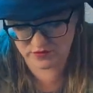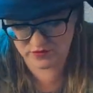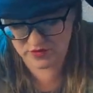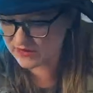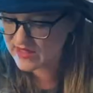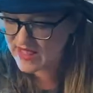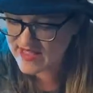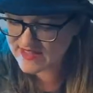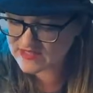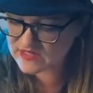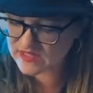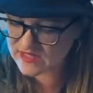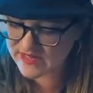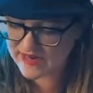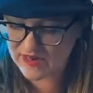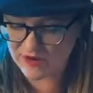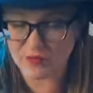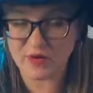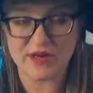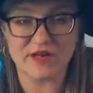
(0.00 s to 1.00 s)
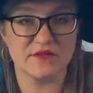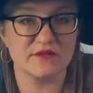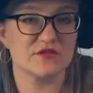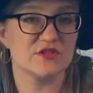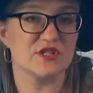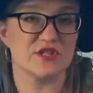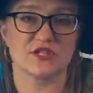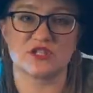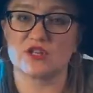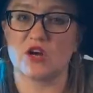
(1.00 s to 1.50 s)
Lastly, I want to
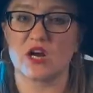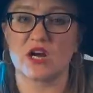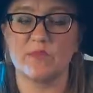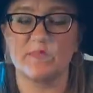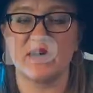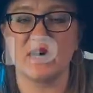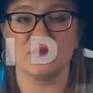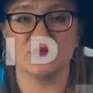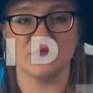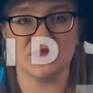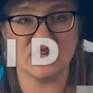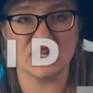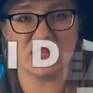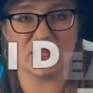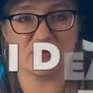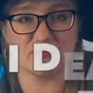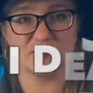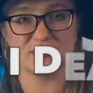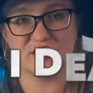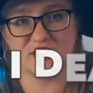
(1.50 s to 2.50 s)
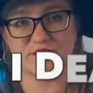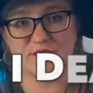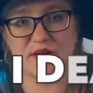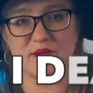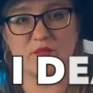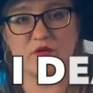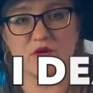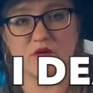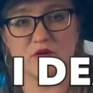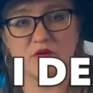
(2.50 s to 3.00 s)
just talk about dealing with these
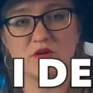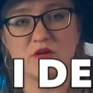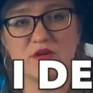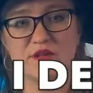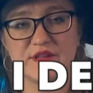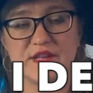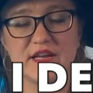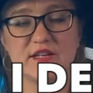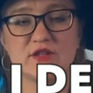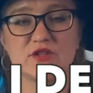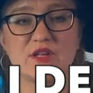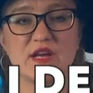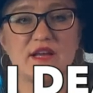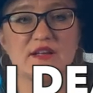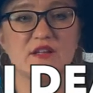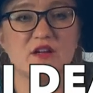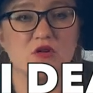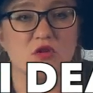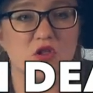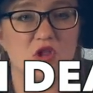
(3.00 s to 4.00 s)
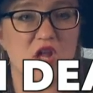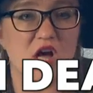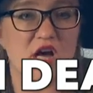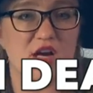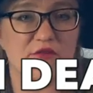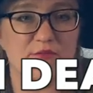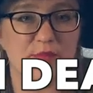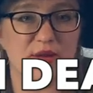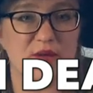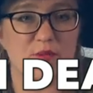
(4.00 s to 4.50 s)
people day to day. There are a
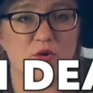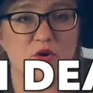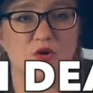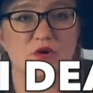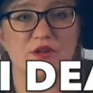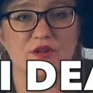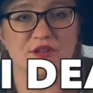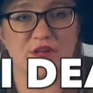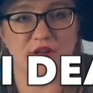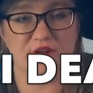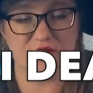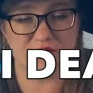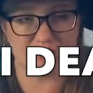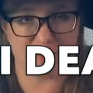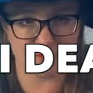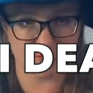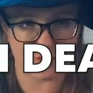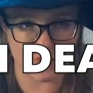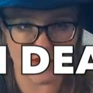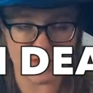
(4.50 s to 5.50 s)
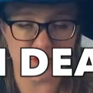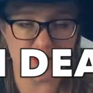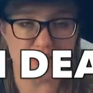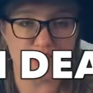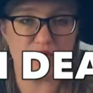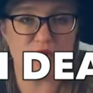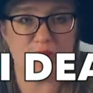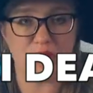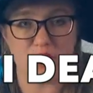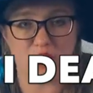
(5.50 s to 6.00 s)
lot of people, and the people
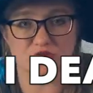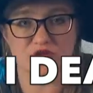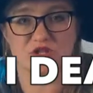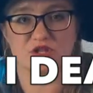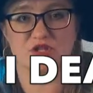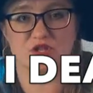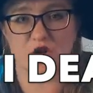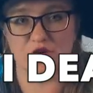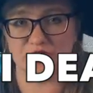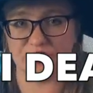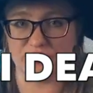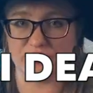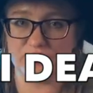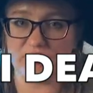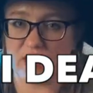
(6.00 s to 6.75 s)
who impose this on you